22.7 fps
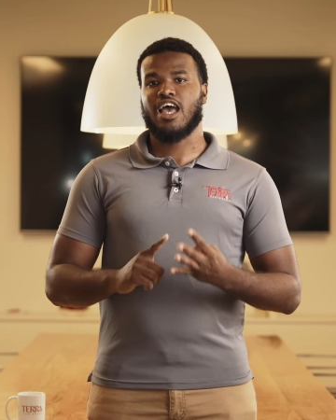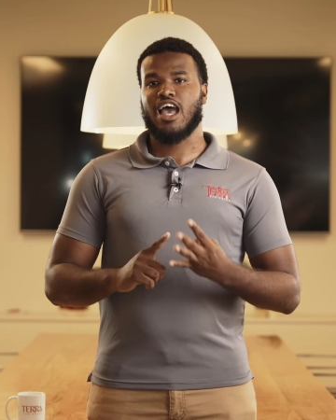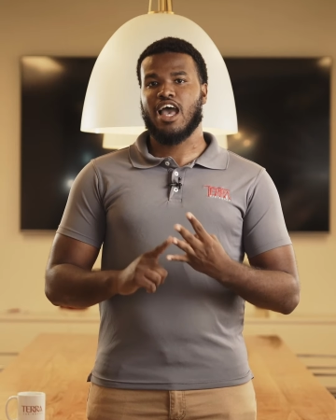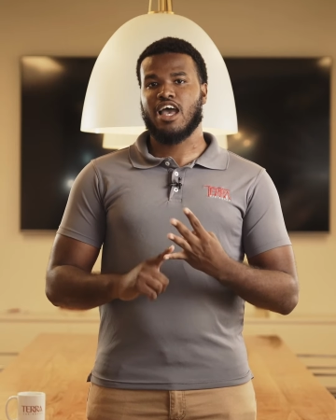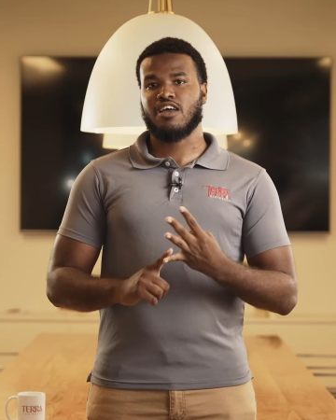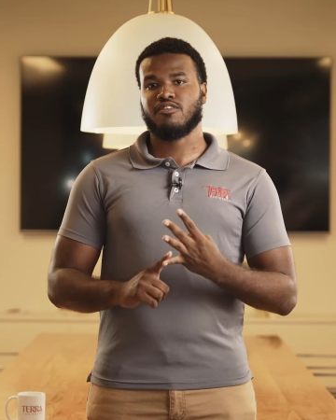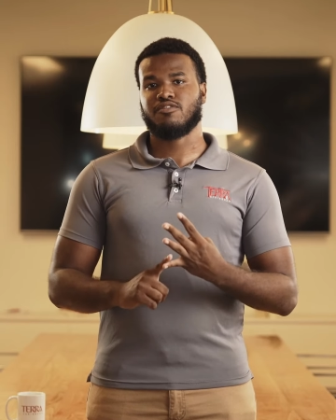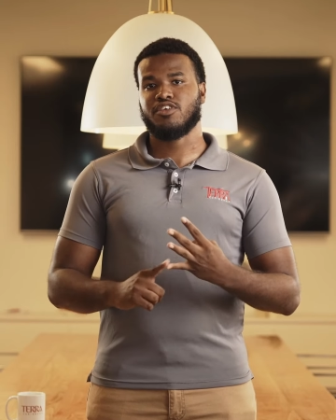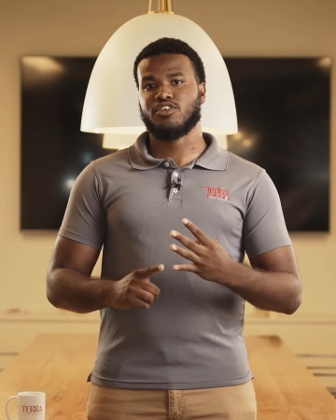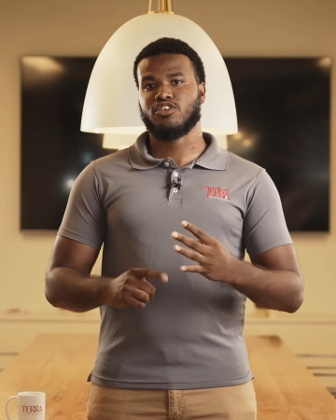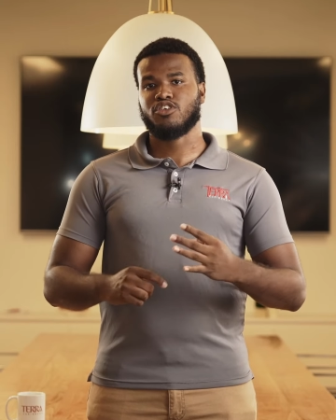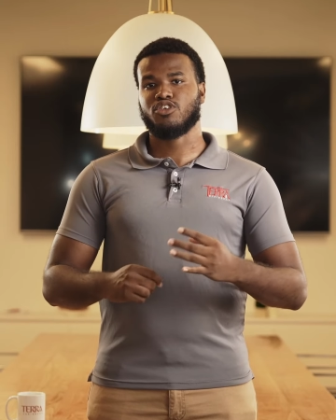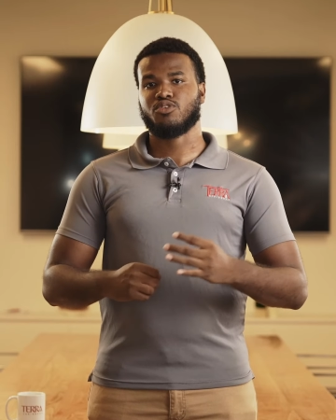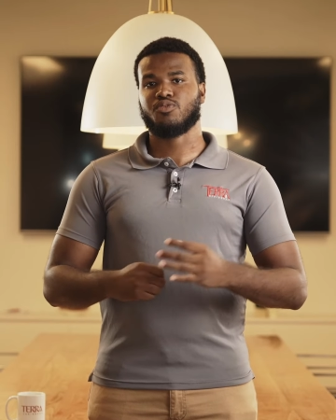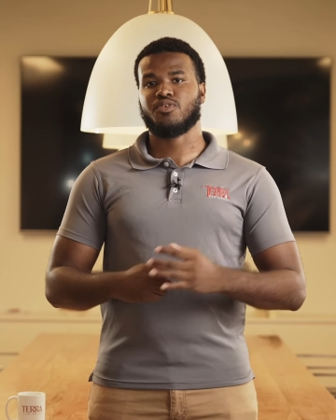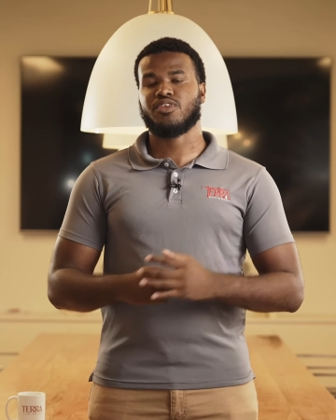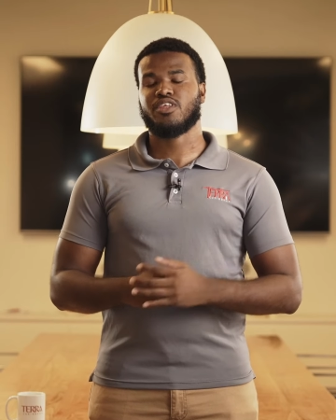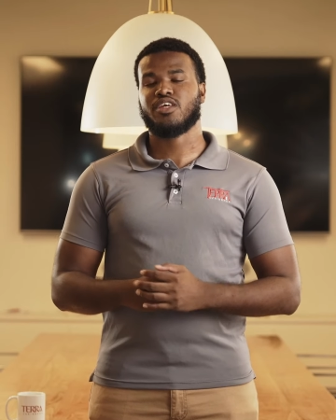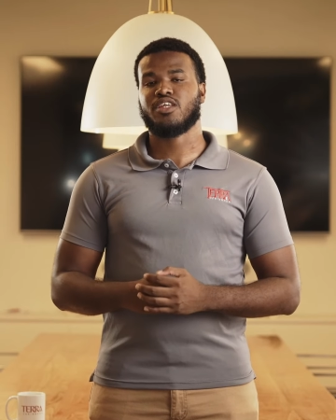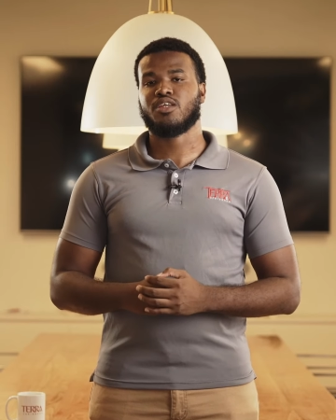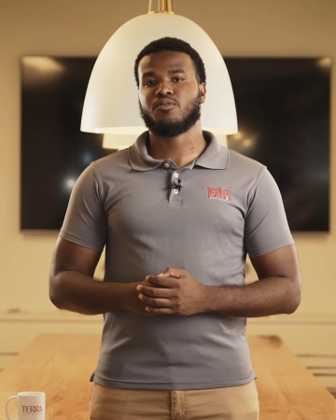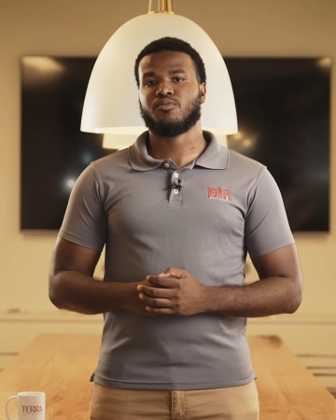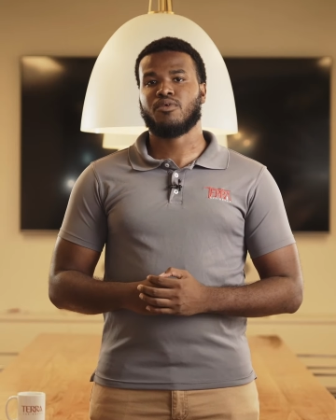and features
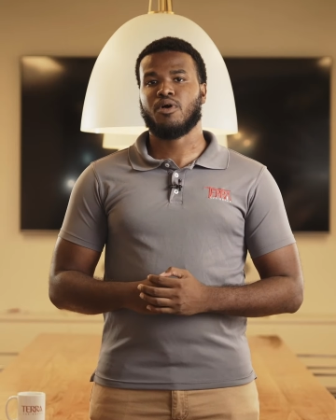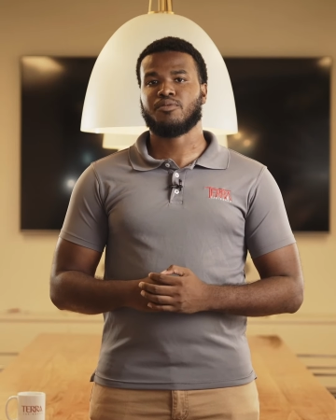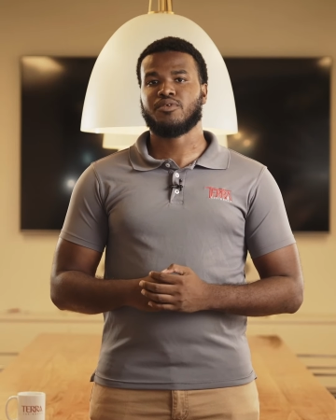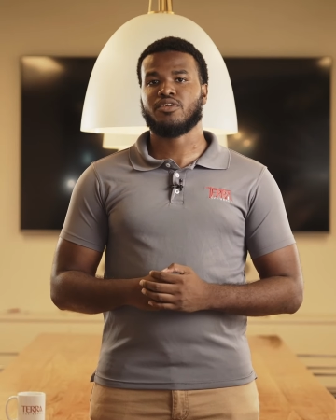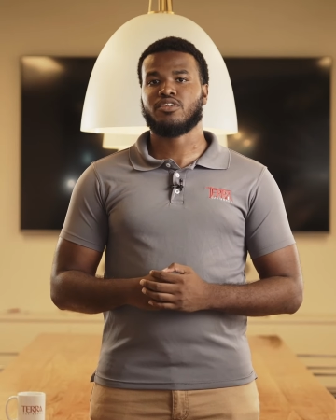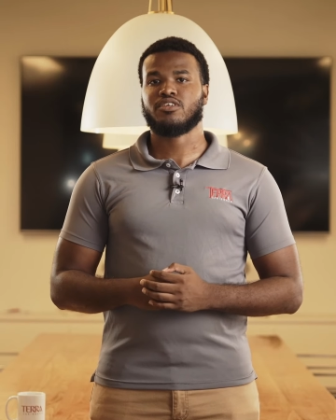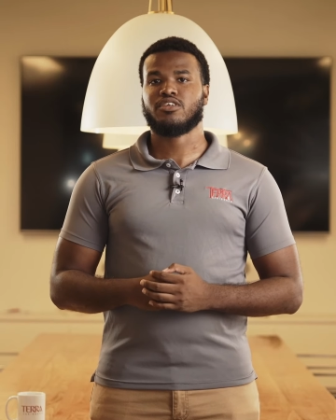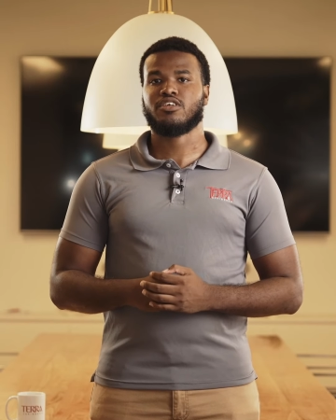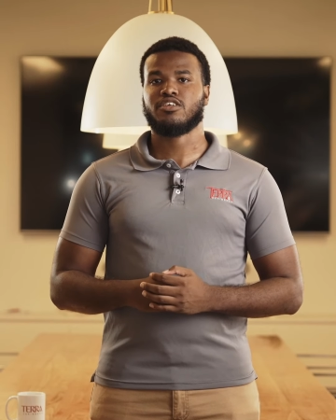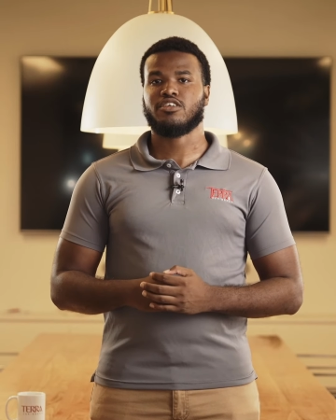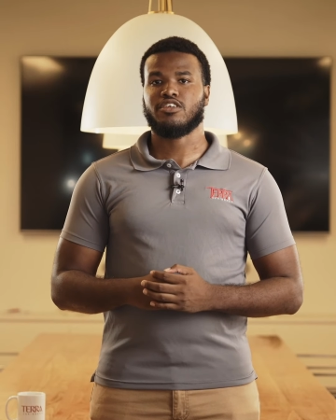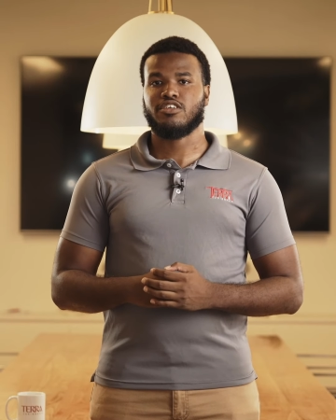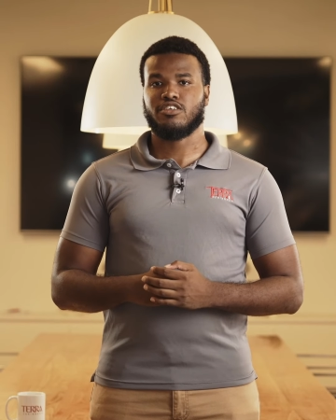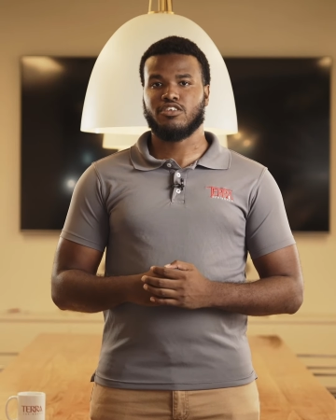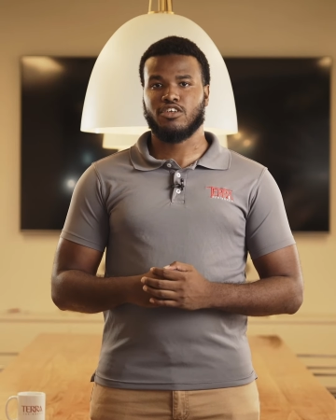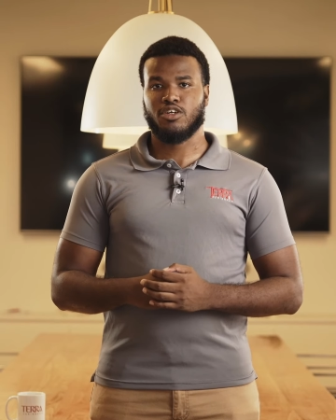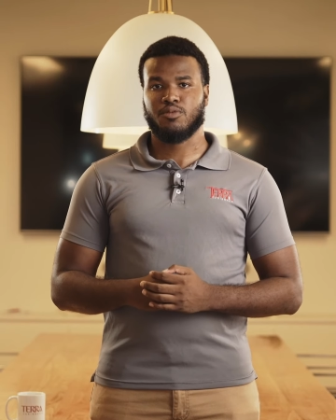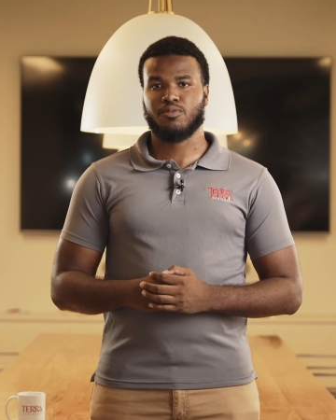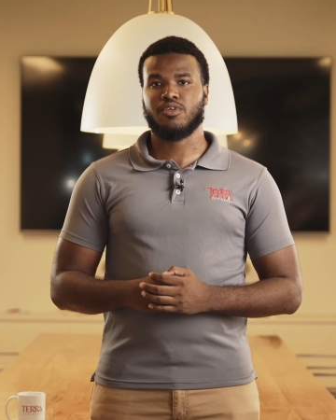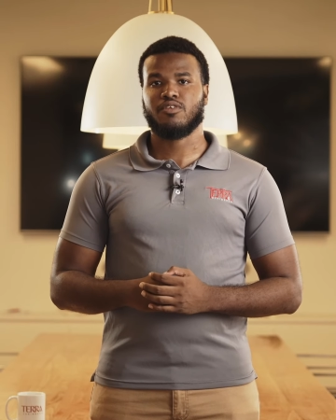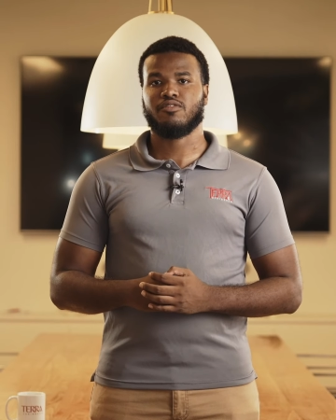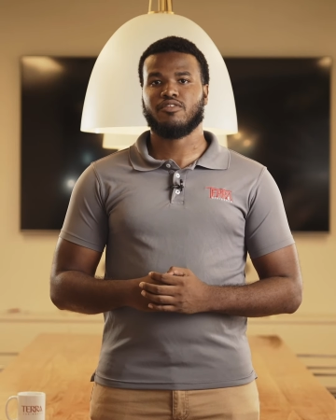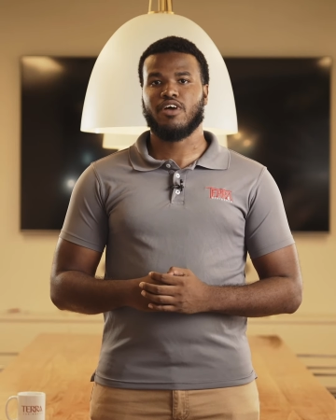within the property to
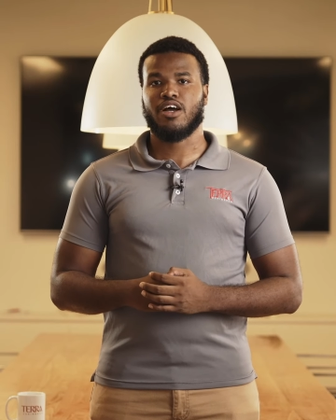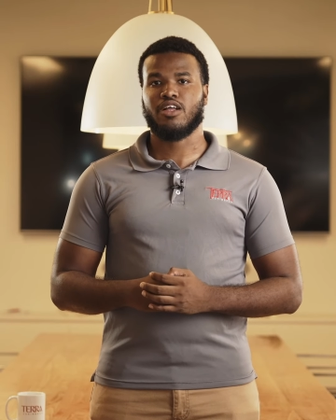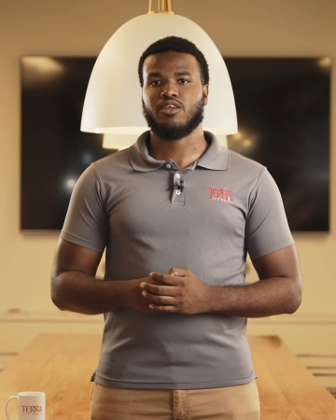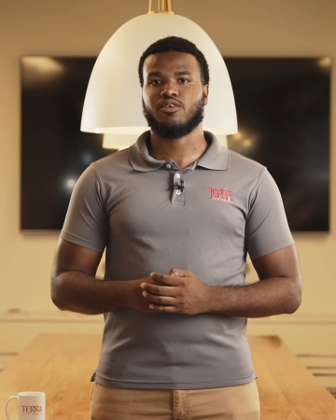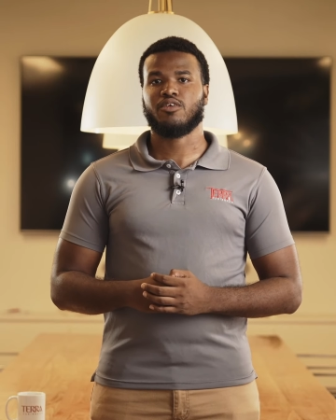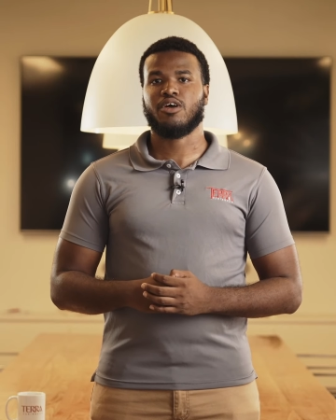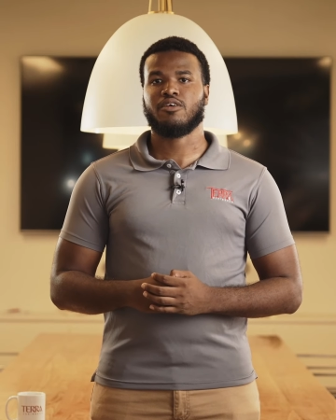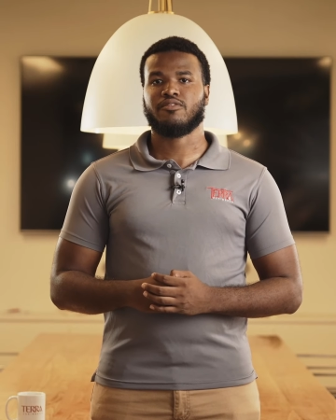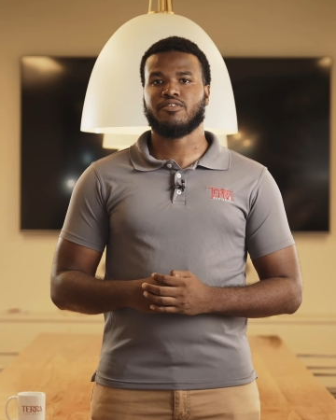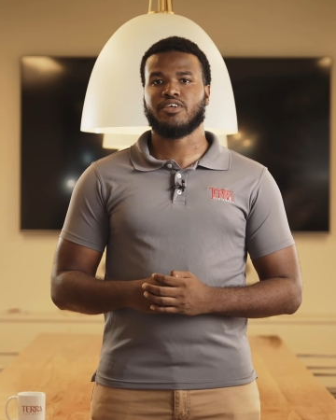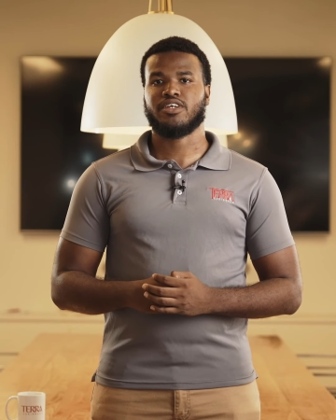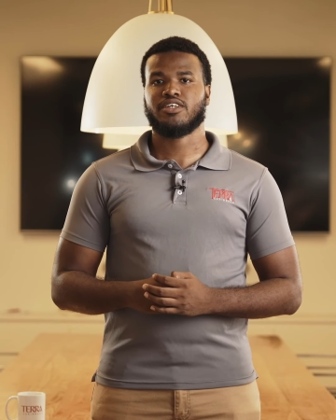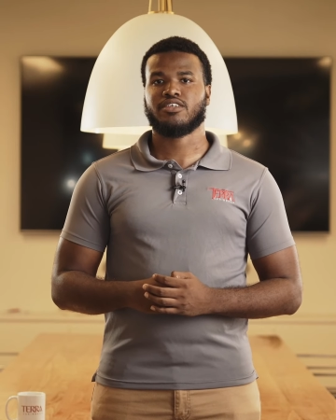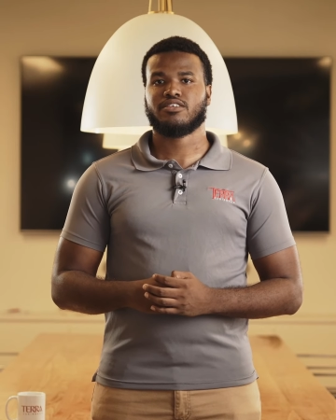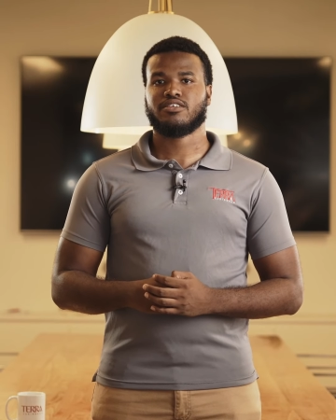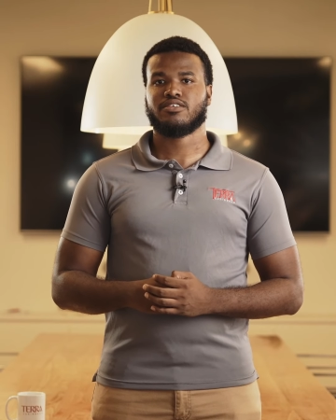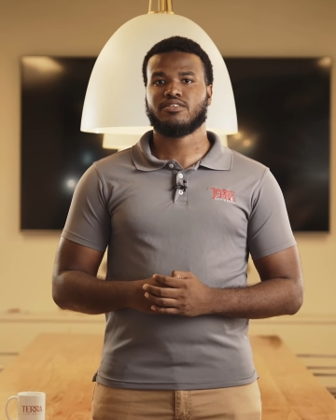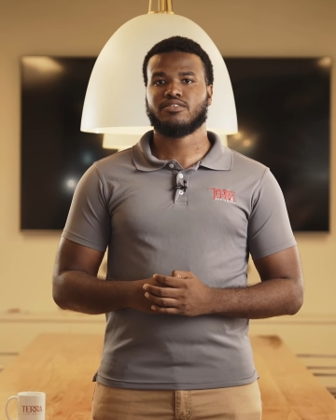determine the value of it.